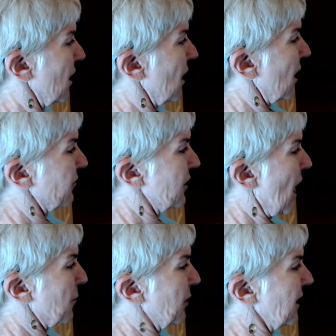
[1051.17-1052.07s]
of
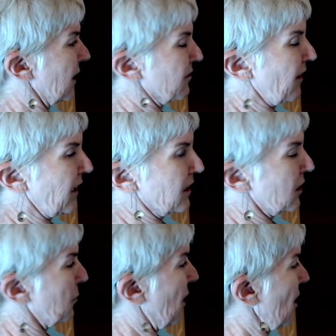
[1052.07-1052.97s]
not being invited to
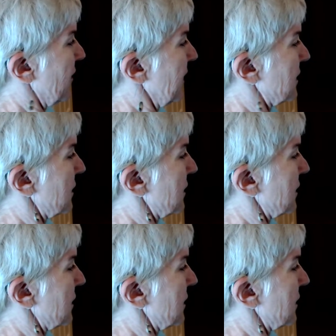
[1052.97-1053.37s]
parties.